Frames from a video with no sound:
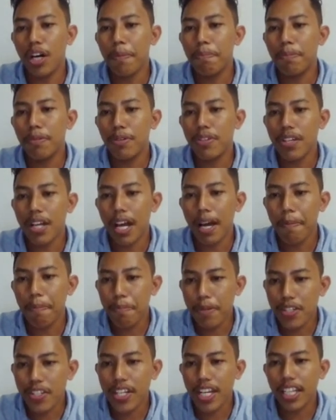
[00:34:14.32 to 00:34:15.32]

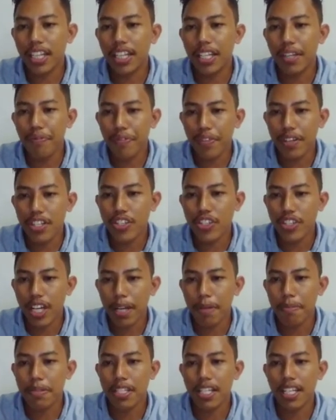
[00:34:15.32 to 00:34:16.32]
appreciate different shapes
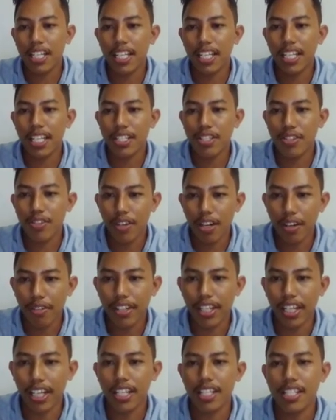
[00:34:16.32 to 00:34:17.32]
in their
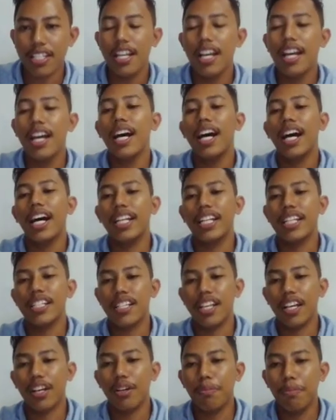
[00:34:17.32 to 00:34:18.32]
surroundings. And in
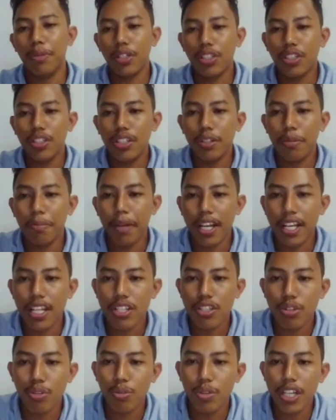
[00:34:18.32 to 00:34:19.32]
psychomotor domain,
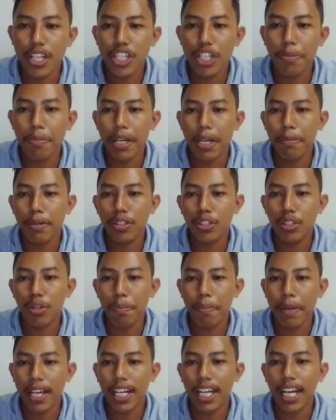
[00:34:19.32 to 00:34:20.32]
students should be able to make
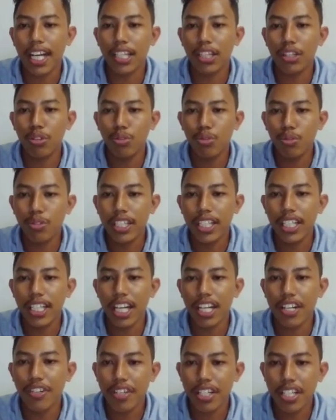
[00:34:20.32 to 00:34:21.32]
a 2D and
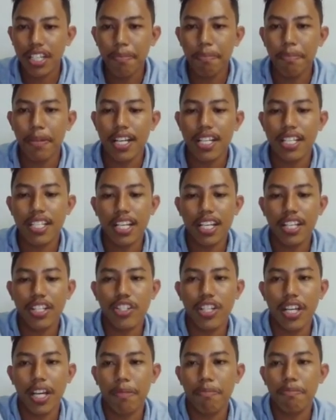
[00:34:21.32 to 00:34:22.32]
3D basic
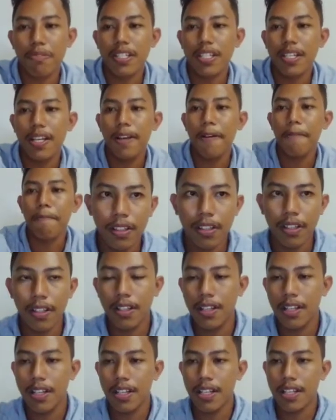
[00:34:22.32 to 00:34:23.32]
shapes.
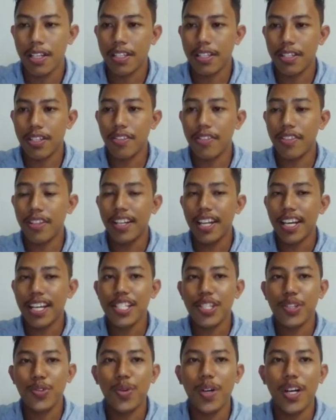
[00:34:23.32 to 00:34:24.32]
So the
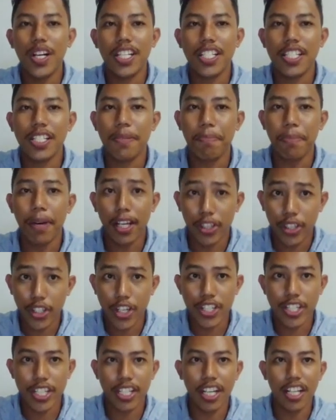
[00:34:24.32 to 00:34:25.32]
next one is the
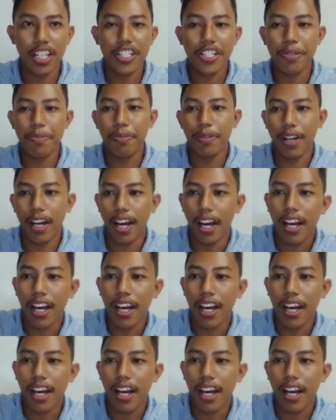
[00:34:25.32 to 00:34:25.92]
patterns and algebra.